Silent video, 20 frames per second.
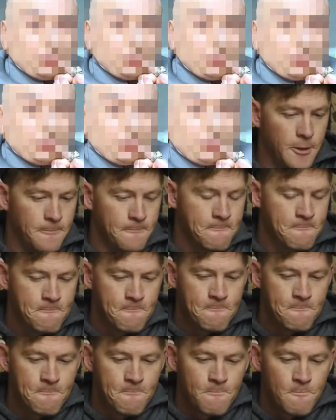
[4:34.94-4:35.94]
zero.
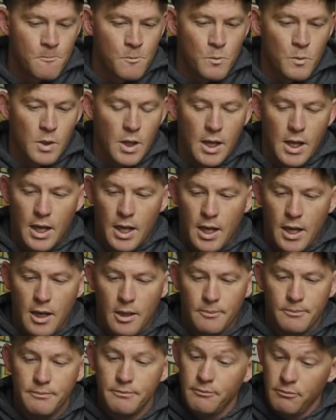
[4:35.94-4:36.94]

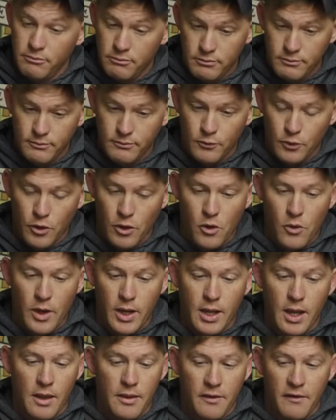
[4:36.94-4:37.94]
Real
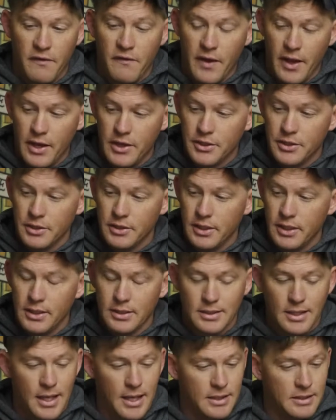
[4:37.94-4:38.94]
quick, the finish on
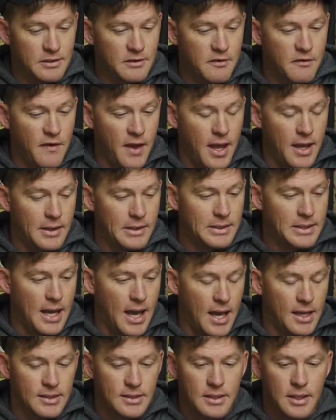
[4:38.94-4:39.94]
this is
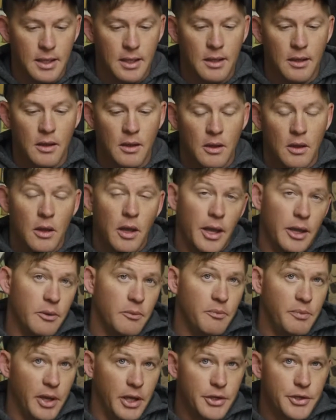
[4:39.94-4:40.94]
fantastic.
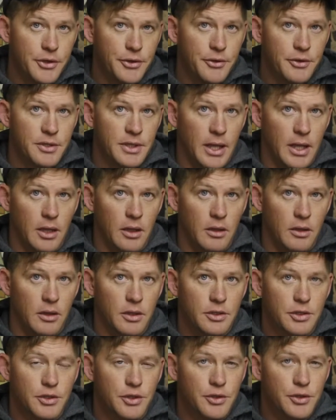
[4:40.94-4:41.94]
In pictures, it
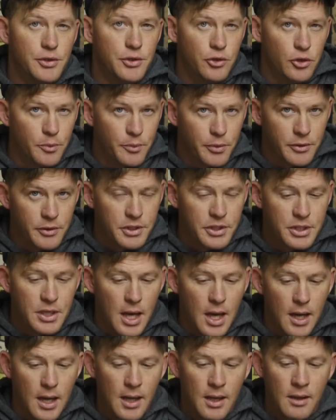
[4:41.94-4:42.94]
looks super
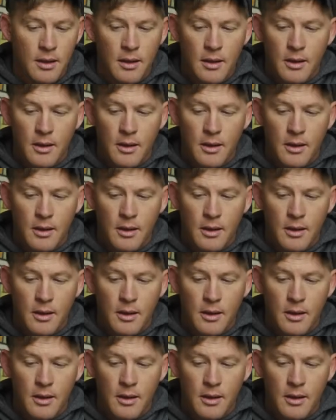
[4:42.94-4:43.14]
shiny,